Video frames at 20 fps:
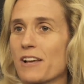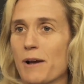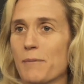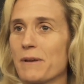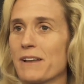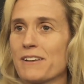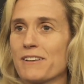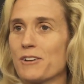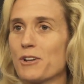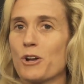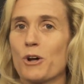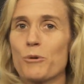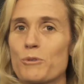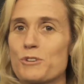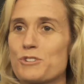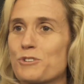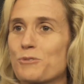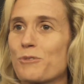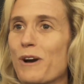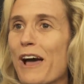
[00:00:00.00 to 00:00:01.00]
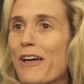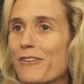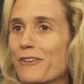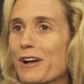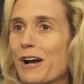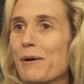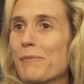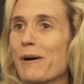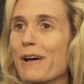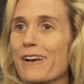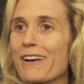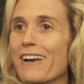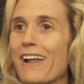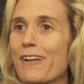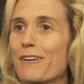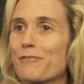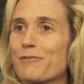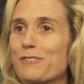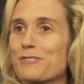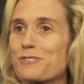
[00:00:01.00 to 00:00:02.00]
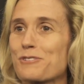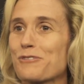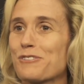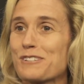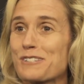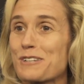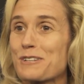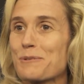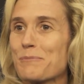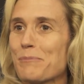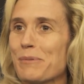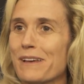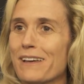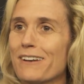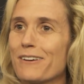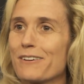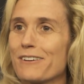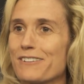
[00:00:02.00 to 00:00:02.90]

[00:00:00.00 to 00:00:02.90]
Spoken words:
I mean, you would you rather come on an unofficial visit to Pitt,